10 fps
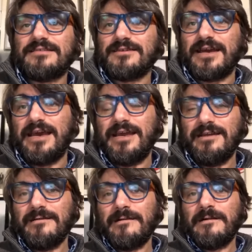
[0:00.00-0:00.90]
okay?
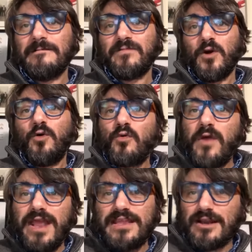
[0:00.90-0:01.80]

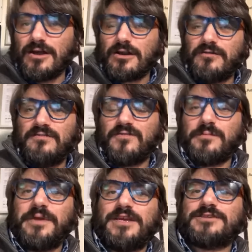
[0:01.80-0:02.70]
Already a lot of
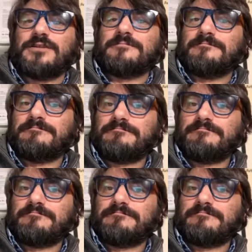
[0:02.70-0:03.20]
information.